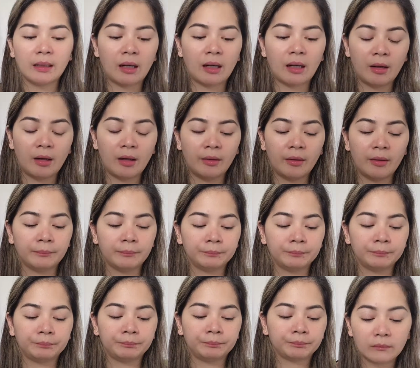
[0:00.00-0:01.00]

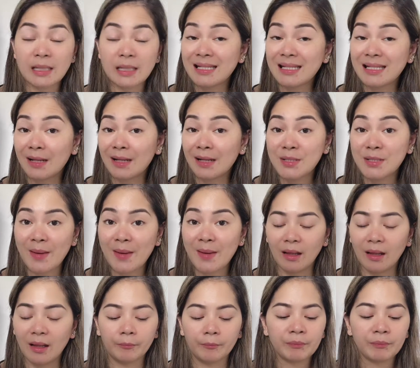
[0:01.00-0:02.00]
doesn't have
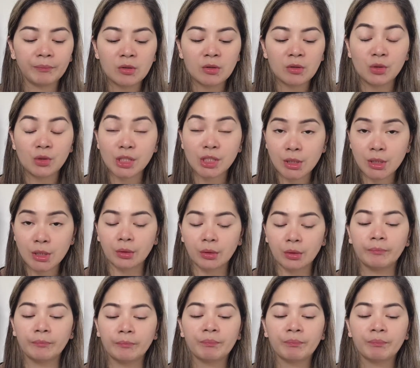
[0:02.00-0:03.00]
smell, which is
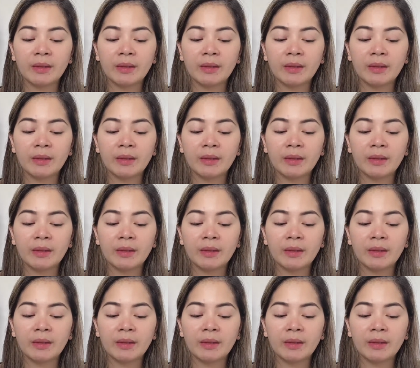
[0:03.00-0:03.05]
good.